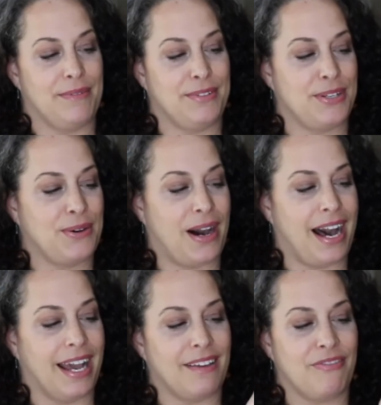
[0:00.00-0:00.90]

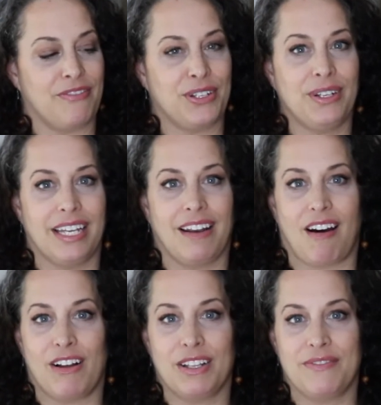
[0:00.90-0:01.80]
So I filled in
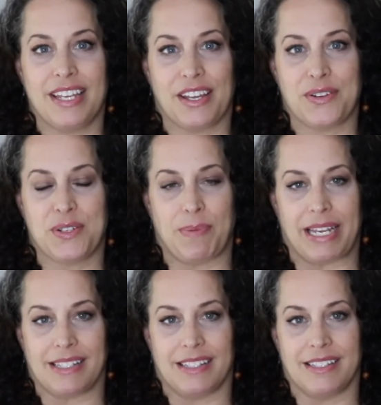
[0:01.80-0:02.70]
all of the other
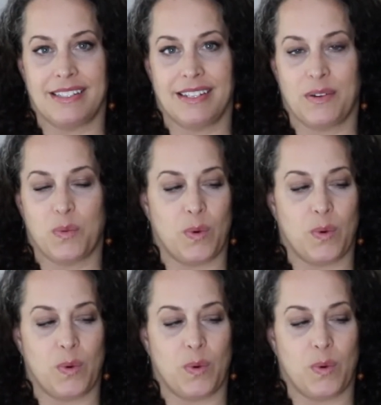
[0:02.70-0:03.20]
spaces